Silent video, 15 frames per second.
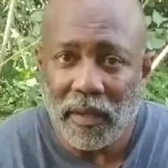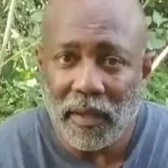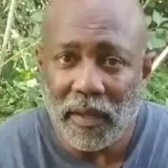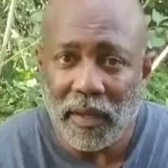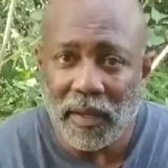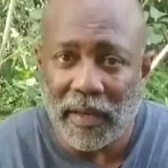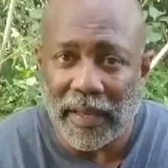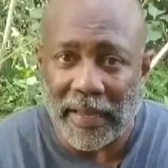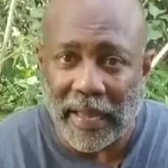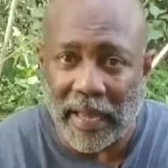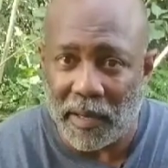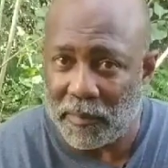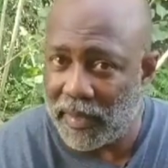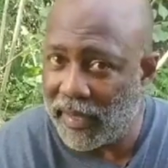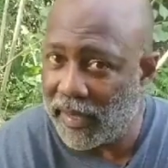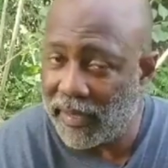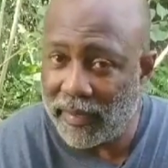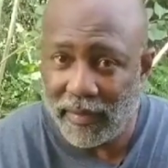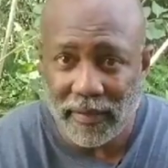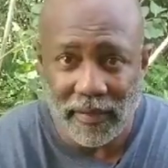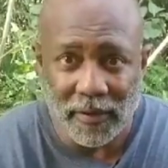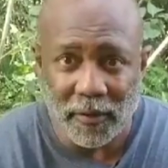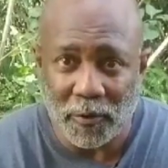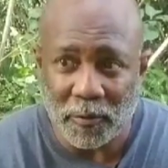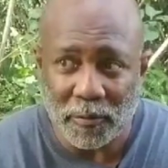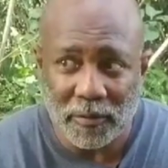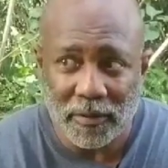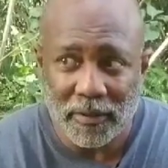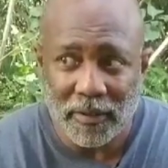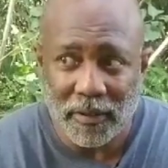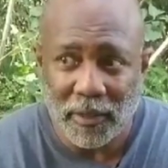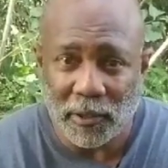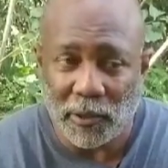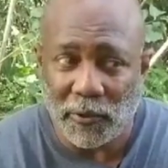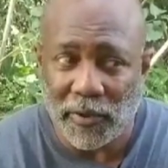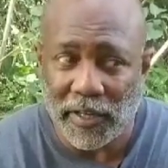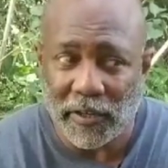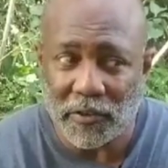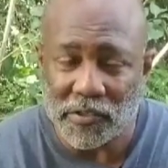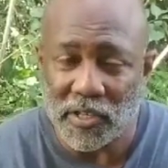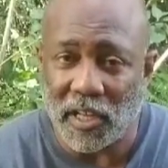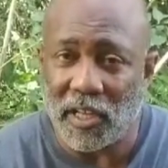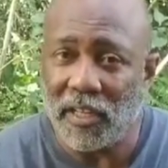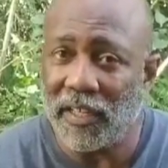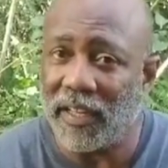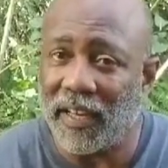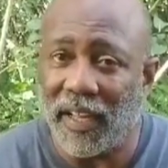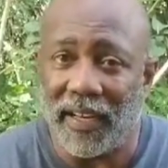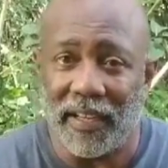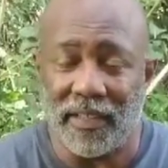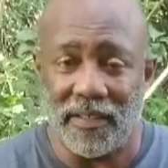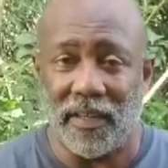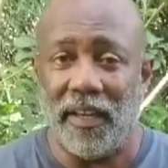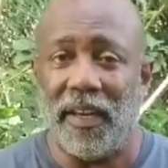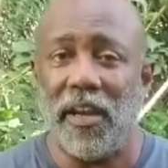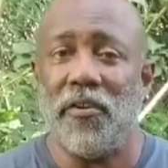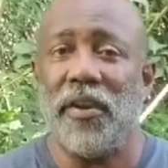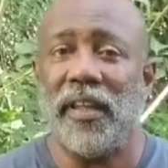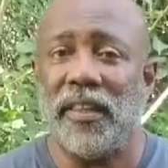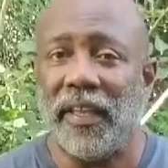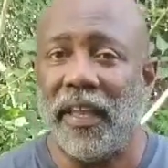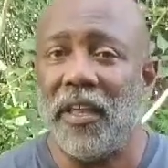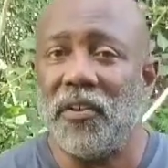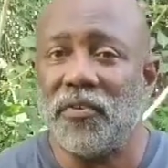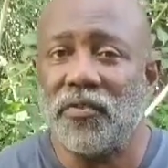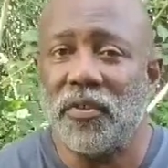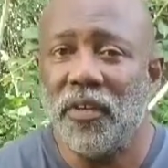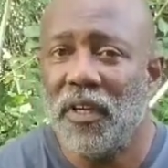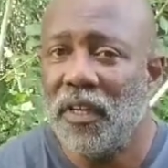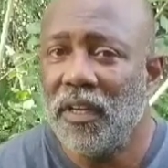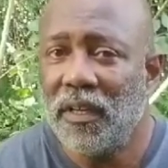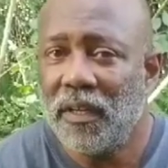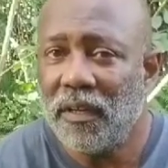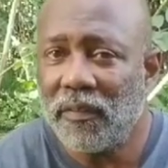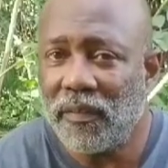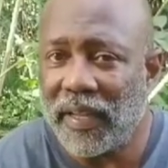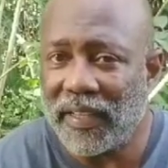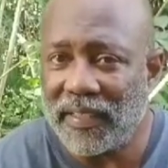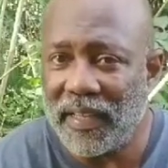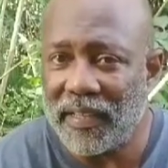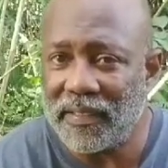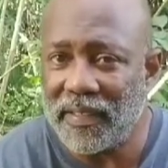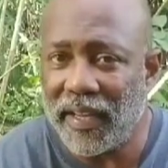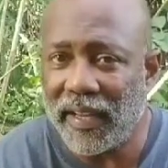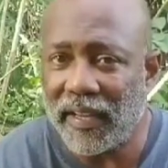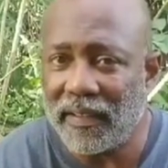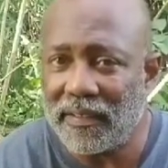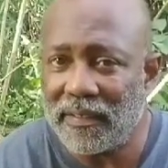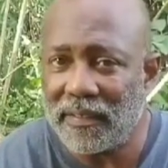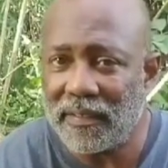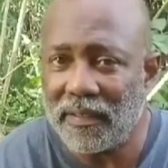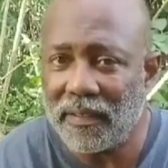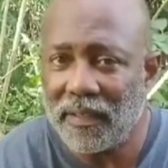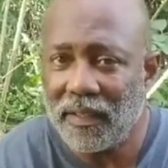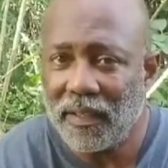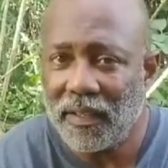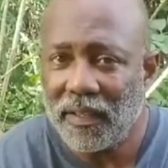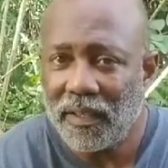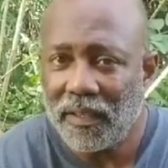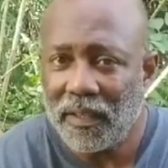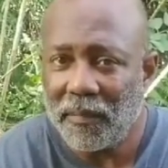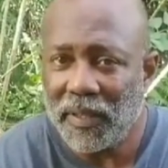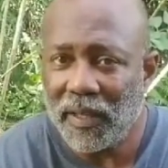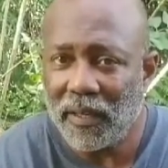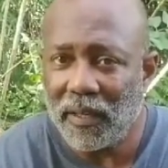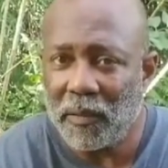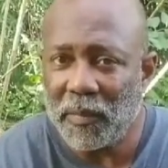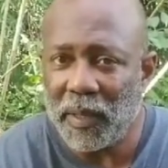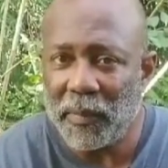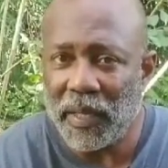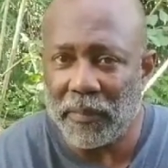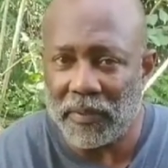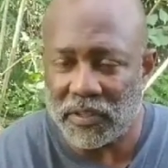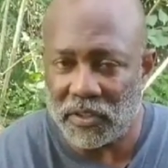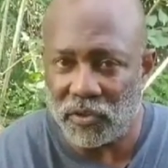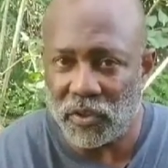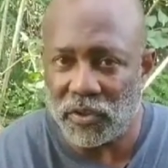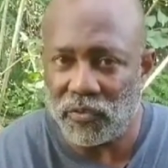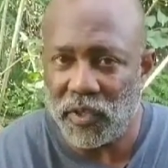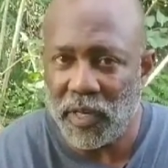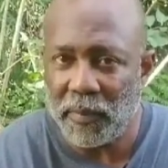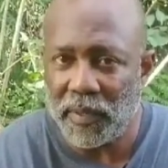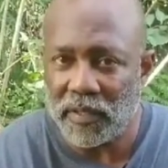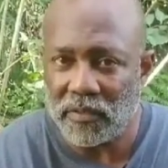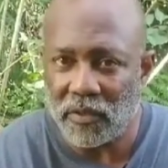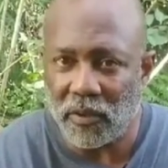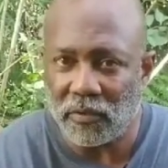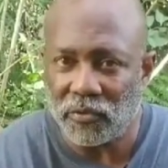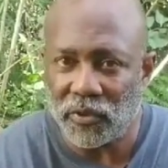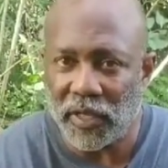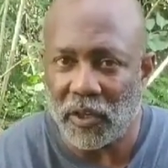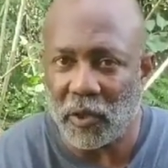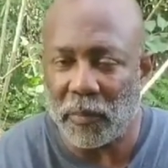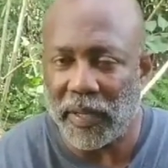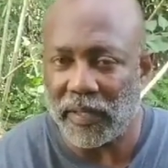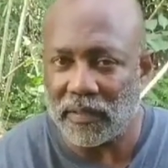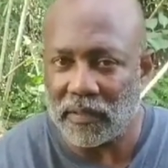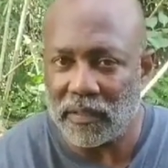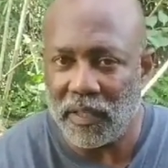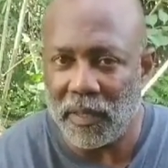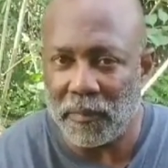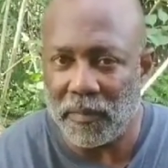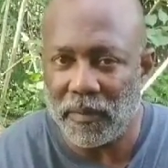And I had my, alert ears on, and I didn't hear anything else for like 10 seconds. I'm thinking, oh, maybe I was just dreaming, so try to go back to sleep.